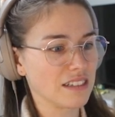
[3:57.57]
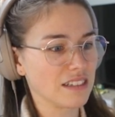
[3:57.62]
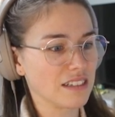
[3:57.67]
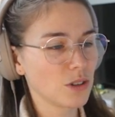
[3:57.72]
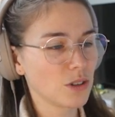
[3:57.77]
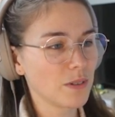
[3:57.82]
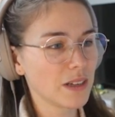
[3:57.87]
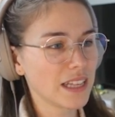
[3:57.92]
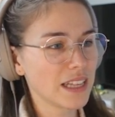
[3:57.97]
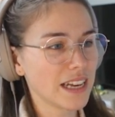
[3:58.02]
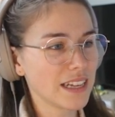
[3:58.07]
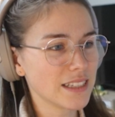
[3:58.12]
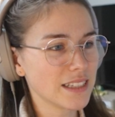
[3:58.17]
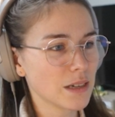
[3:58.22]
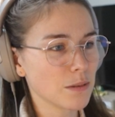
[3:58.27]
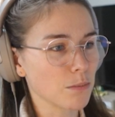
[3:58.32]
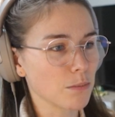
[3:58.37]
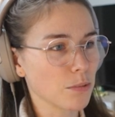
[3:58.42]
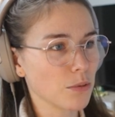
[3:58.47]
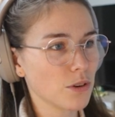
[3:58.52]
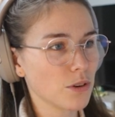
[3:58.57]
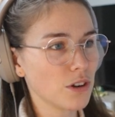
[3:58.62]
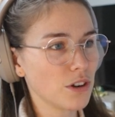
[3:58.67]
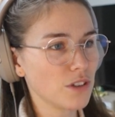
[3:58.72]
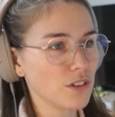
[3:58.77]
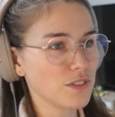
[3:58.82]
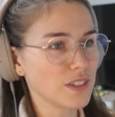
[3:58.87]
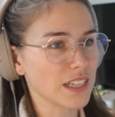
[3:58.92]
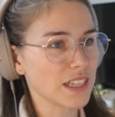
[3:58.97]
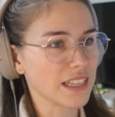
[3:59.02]
She really hasn't
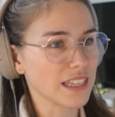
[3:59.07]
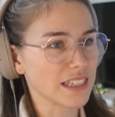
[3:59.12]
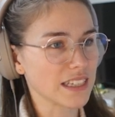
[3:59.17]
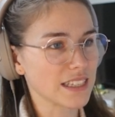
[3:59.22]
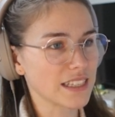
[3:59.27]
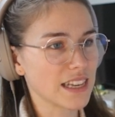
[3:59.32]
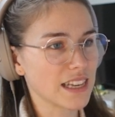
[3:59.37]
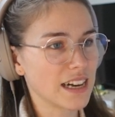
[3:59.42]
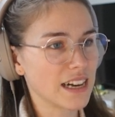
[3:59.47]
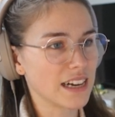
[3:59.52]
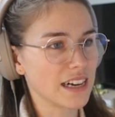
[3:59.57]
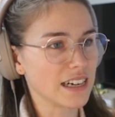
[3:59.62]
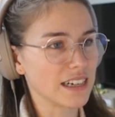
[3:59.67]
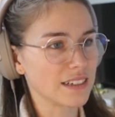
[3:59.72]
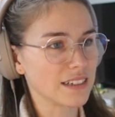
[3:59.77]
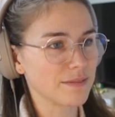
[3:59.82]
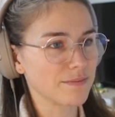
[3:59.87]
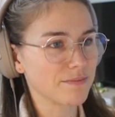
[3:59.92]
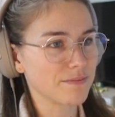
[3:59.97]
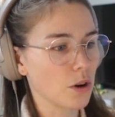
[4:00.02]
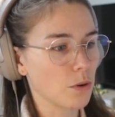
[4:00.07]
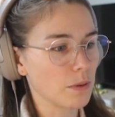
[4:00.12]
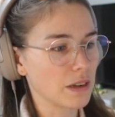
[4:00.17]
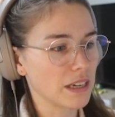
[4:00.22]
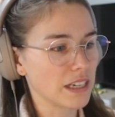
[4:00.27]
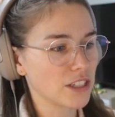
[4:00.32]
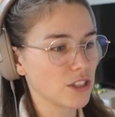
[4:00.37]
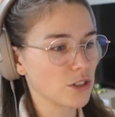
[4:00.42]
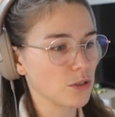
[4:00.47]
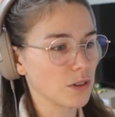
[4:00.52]
improved at this, huh? Oh, we
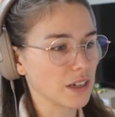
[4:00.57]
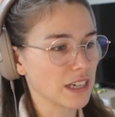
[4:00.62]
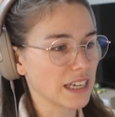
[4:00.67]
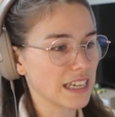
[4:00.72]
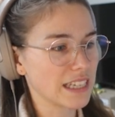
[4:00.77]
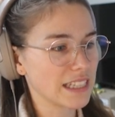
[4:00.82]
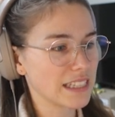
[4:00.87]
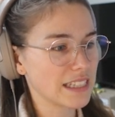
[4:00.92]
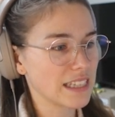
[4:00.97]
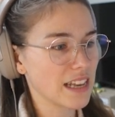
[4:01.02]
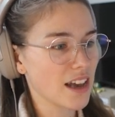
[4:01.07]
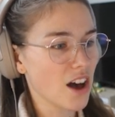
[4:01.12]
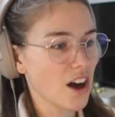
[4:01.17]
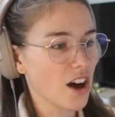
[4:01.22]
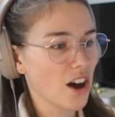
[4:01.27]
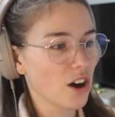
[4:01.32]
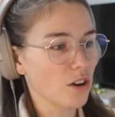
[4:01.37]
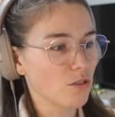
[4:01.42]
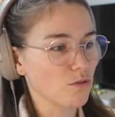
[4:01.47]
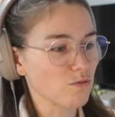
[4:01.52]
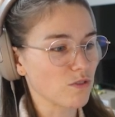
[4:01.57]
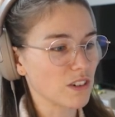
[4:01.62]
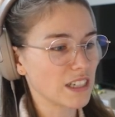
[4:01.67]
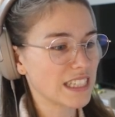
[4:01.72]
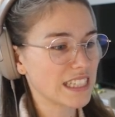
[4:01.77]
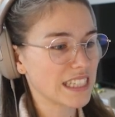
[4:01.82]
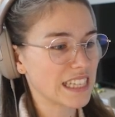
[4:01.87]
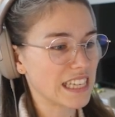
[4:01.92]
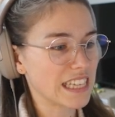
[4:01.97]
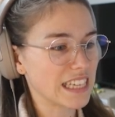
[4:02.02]
need to a kiss.
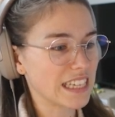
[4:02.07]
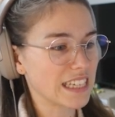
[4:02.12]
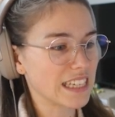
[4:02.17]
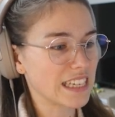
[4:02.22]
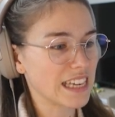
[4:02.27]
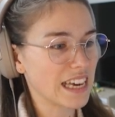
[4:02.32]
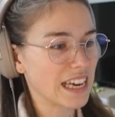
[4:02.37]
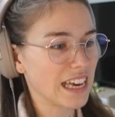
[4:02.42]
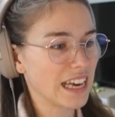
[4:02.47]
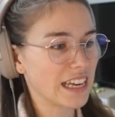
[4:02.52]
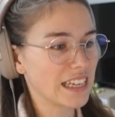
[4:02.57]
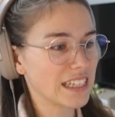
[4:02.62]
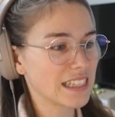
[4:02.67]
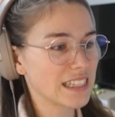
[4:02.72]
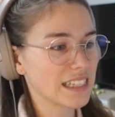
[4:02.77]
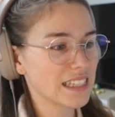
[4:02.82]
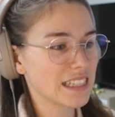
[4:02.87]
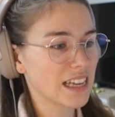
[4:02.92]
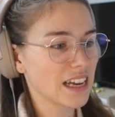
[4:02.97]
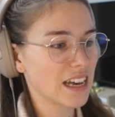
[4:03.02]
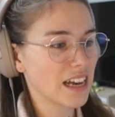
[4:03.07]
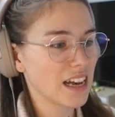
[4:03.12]
Risky kiss.